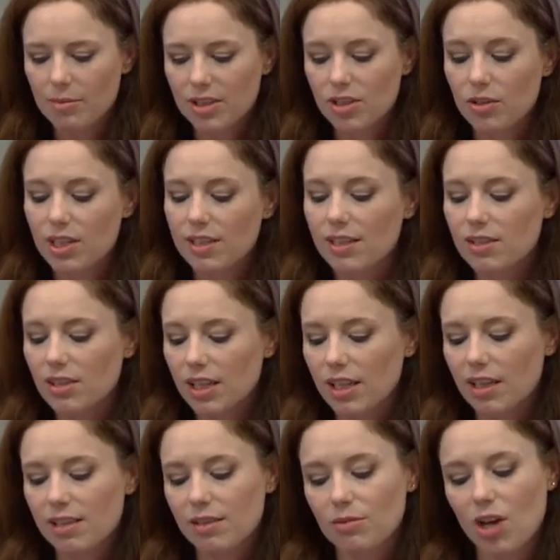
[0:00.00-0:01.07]
So this is
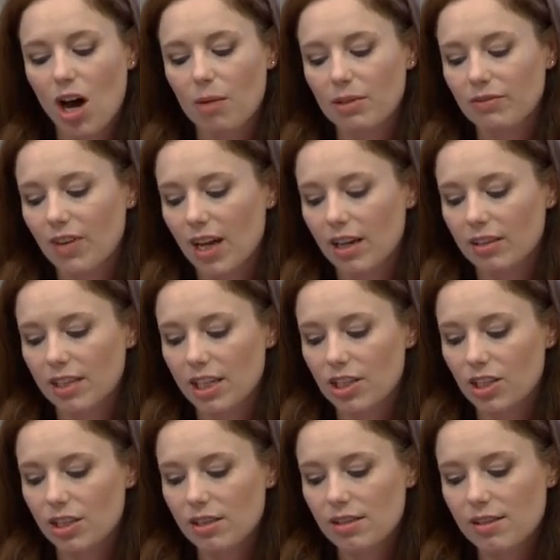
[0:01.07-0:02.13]
looking at some common
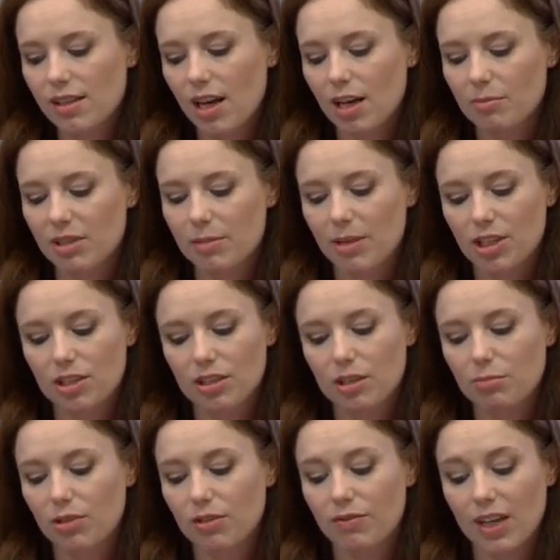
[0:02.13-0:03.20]
violations, especially
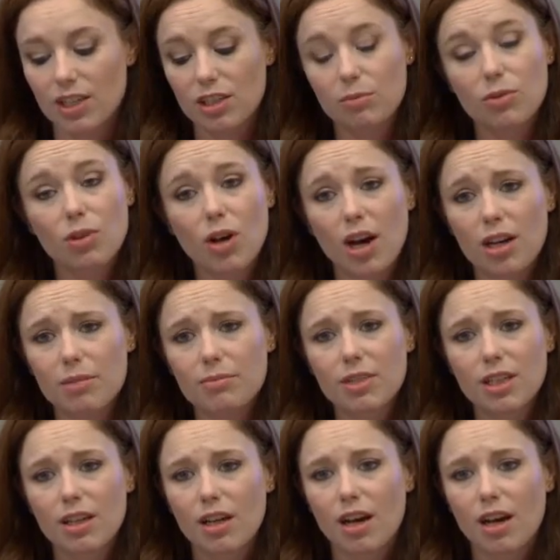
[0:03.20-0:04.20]
preventable harm.